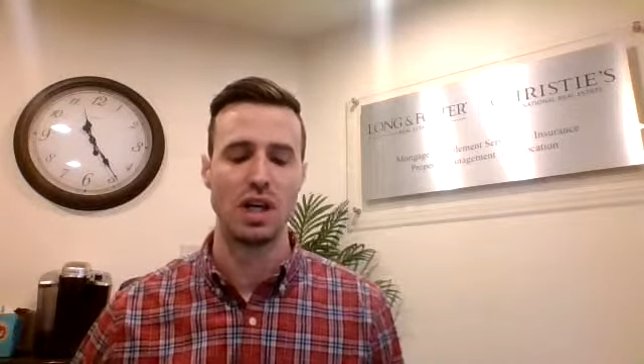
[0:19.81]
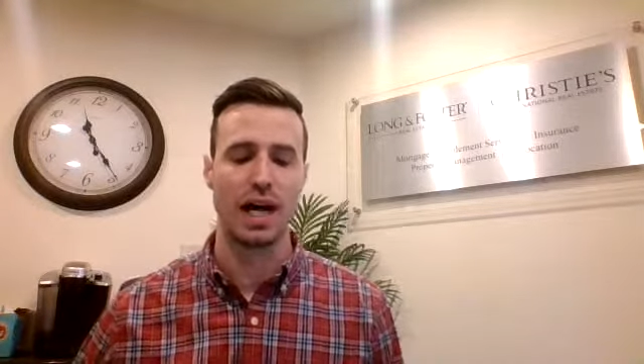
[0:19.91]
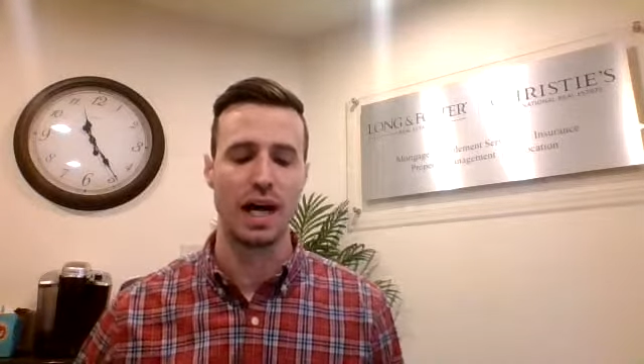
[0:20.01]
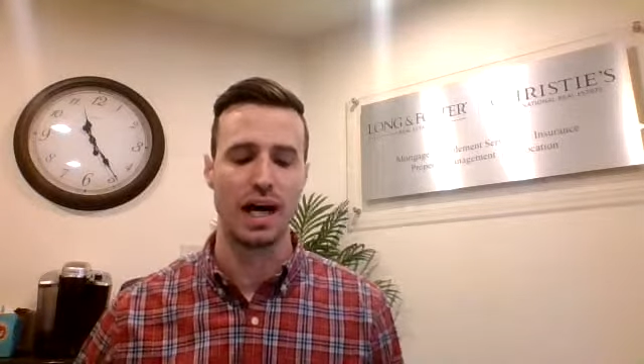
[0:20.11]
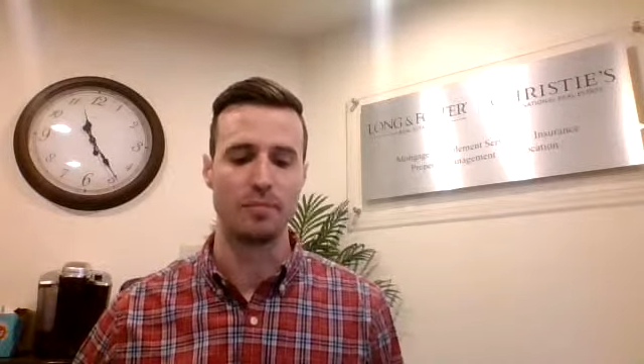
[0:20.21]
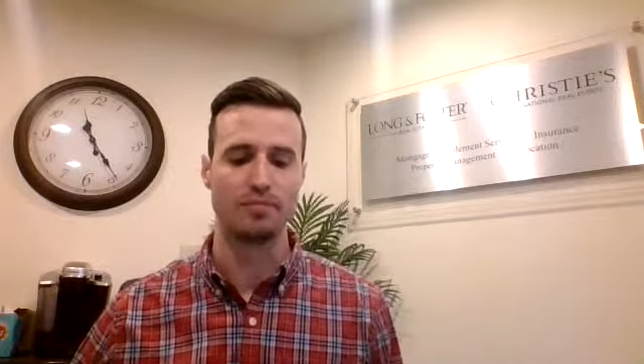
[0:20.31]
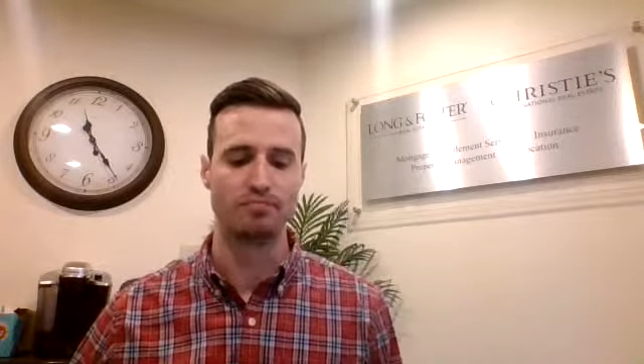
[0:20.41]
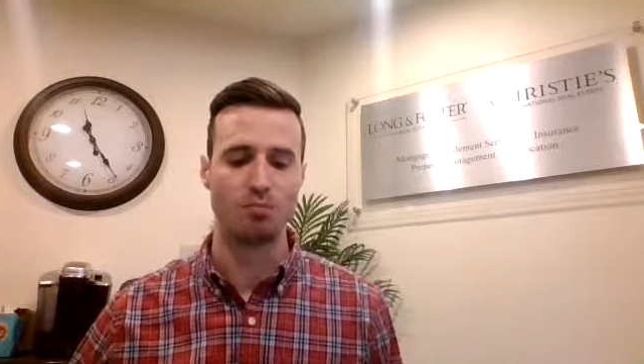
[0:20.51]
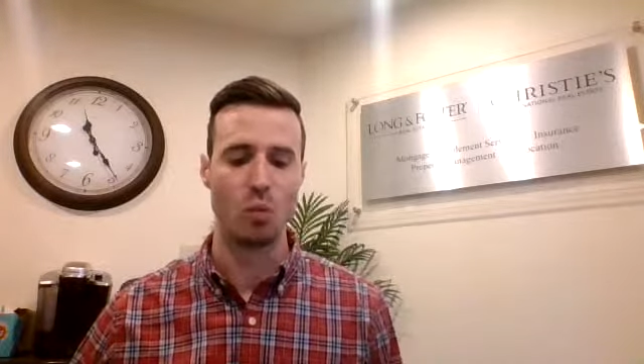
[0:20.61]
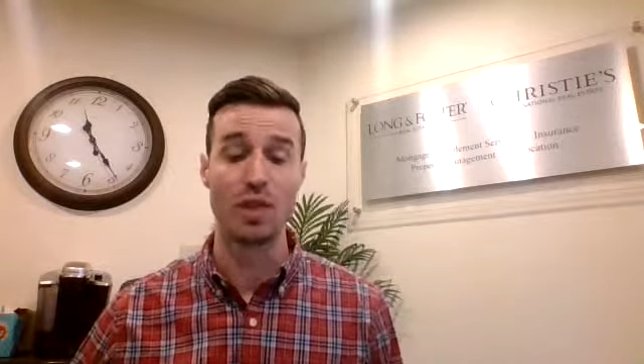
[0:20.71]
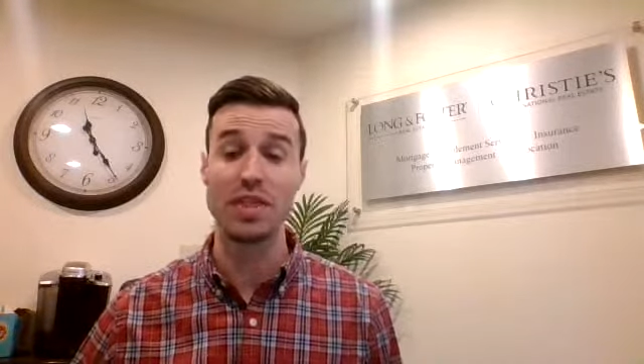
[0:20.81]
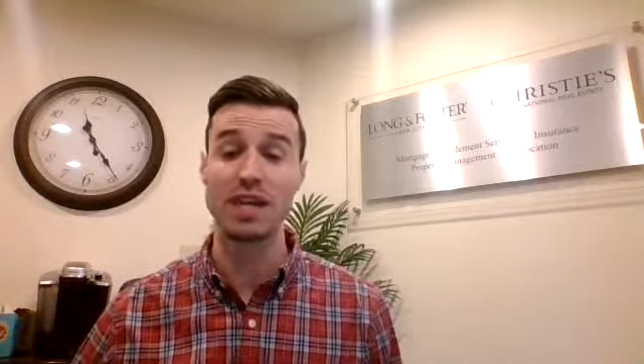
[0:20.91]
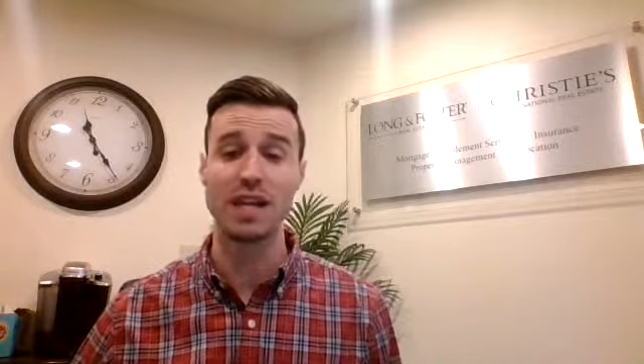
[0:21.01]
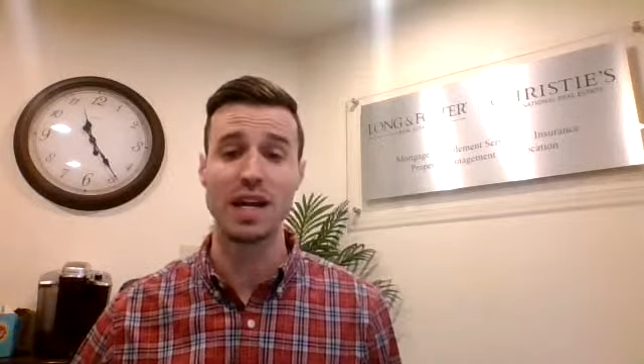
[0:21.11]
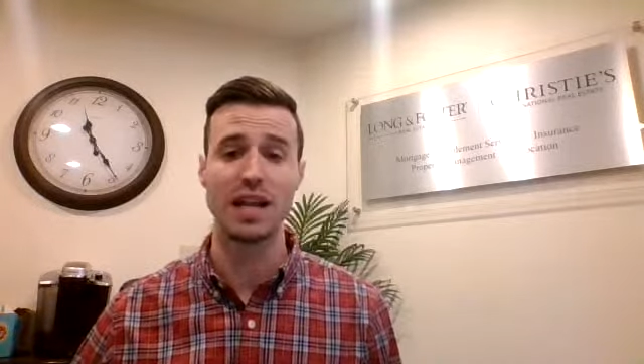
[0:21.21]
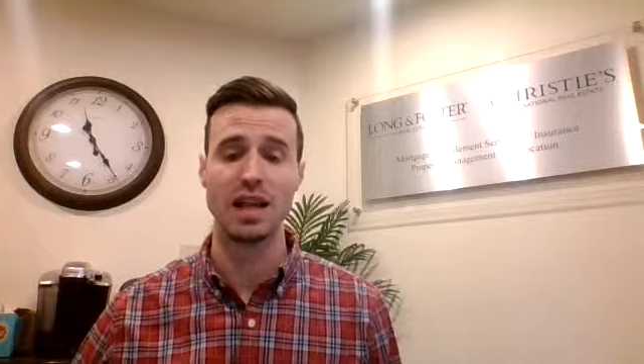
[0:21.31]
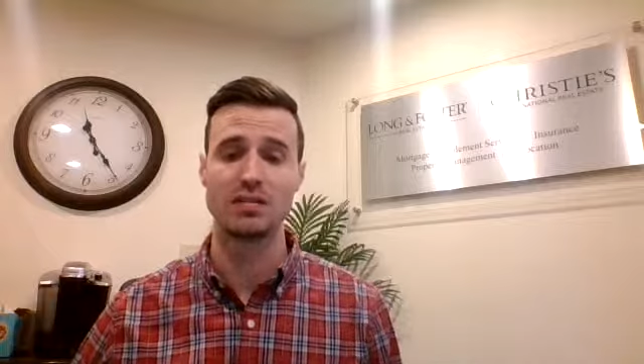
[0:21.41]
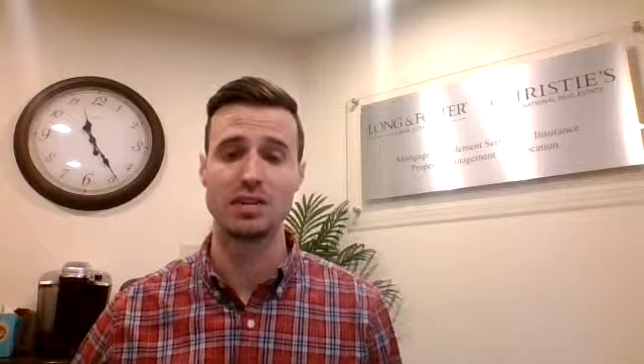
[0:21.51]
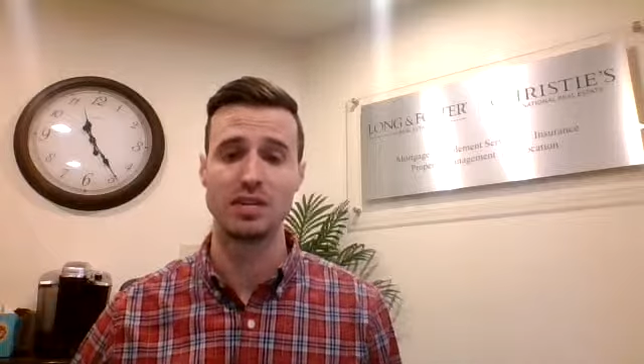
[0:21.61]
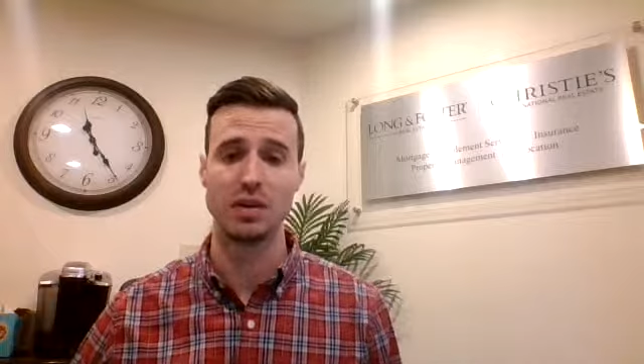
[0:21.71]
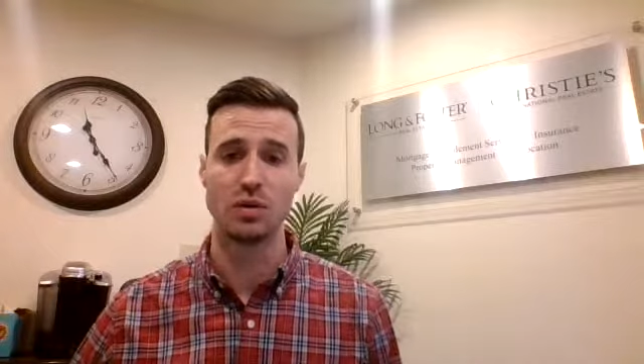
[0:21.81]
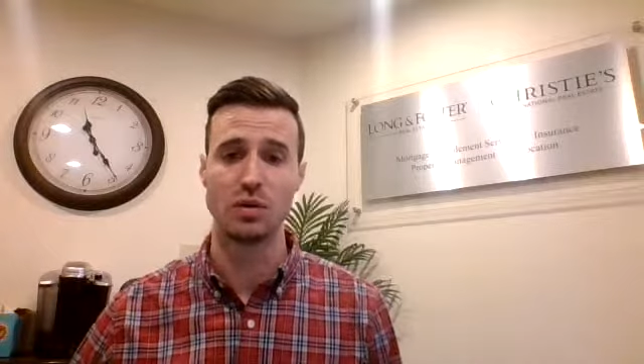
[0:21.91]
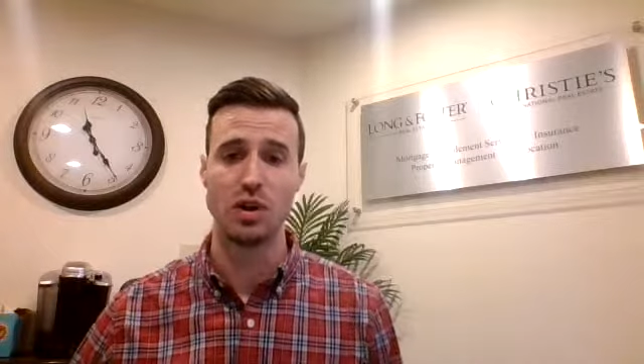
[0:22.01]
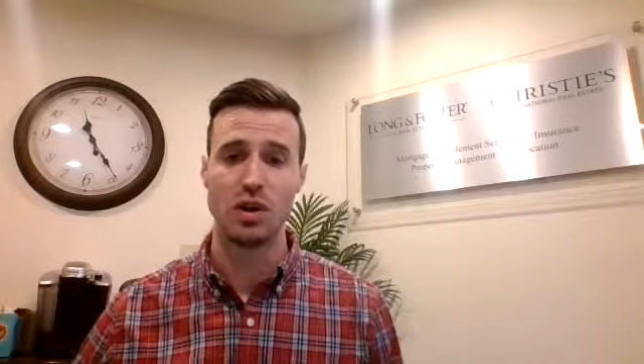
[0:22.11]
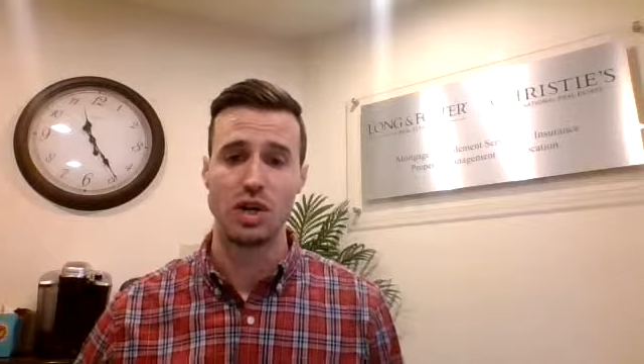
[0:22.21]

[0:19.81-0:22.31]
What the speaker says: One thing that I love to do,